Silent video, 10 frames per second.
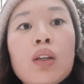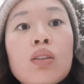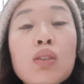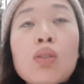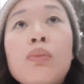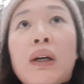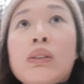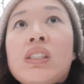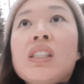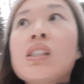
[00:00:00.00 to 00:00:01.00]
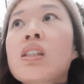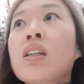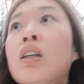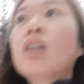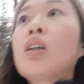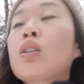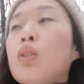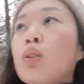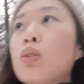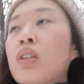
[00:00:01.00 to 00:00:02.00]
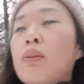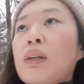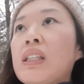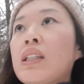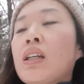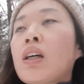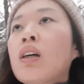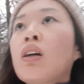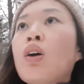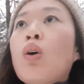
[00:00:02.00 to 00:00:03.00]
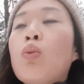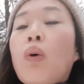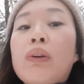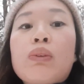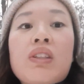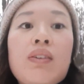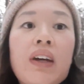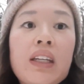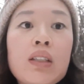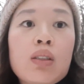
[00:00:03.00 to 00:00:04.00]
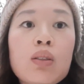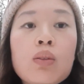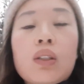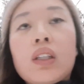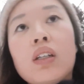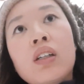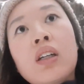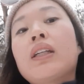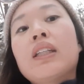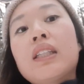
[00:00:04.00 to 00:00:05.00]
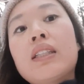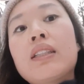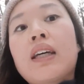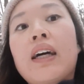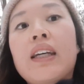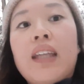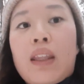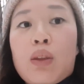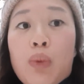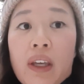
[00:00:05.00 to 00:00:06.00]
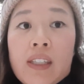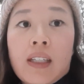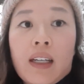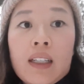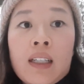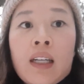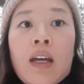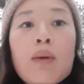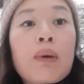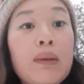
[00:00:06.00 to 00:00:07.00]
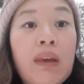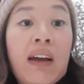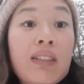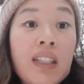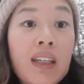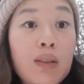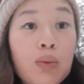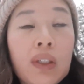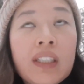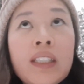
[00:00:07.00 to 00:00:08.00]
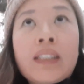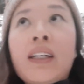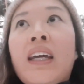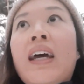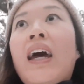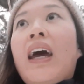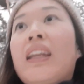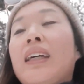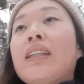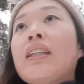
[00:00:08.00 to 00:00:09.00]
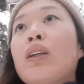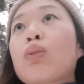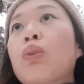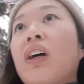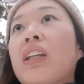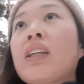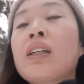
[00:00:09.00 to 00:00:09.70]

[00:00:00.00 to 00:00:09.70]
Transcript: 2 mountains, so 2 summits. One was divided into two on the east side and the west side, but I'm counting that as one. And then the other one,